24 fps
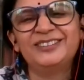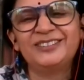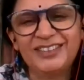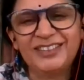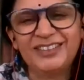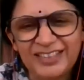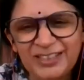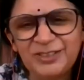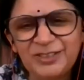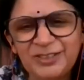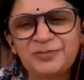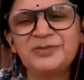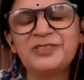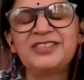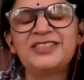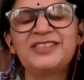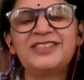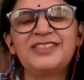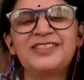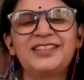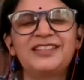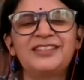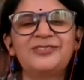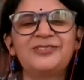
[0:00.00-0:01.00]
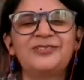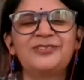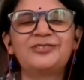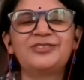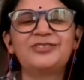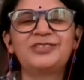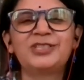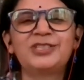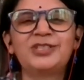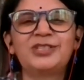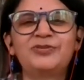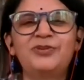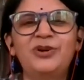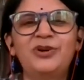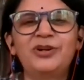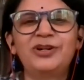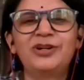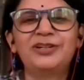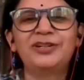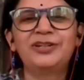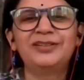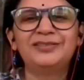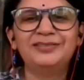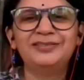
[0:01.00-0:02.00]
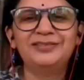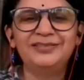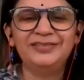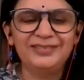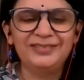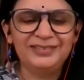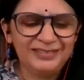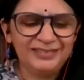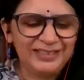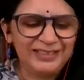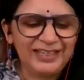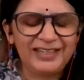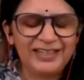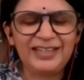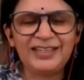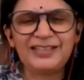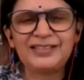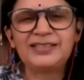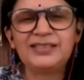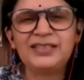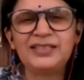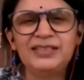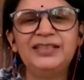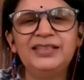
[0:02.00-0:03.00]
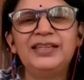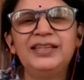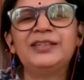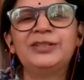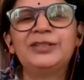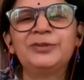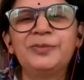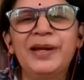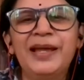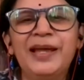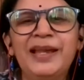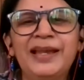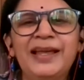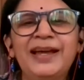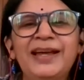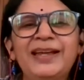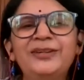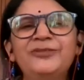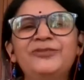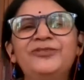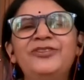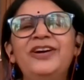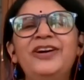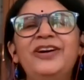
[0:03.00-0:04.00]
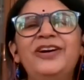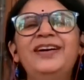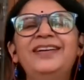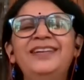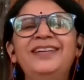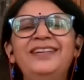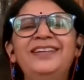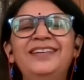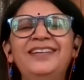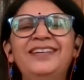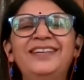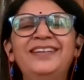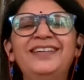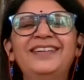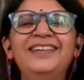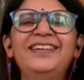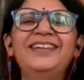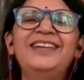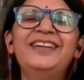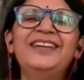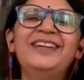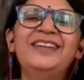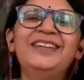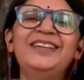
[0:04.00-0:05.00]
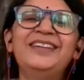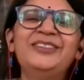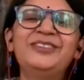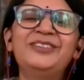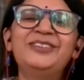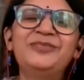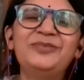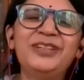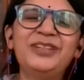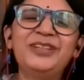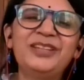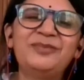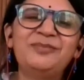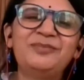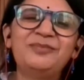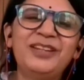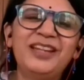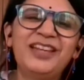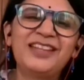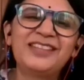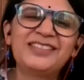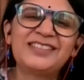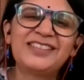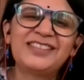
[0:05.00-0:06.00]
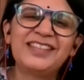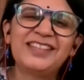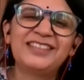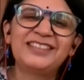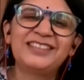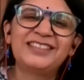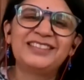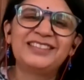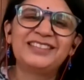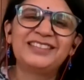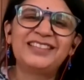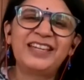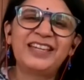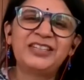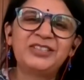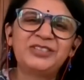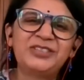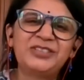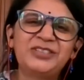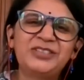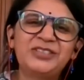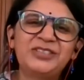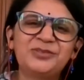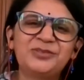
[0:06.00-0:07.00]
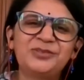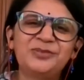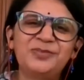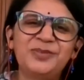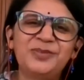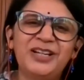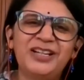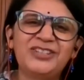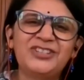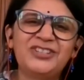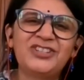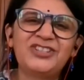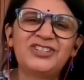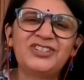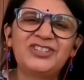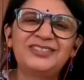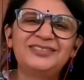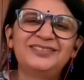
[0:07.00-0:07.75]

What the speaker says: Thank you, Mystic Lotus, for getting Siddhi into my life. You've been a blessing. Thank you so much.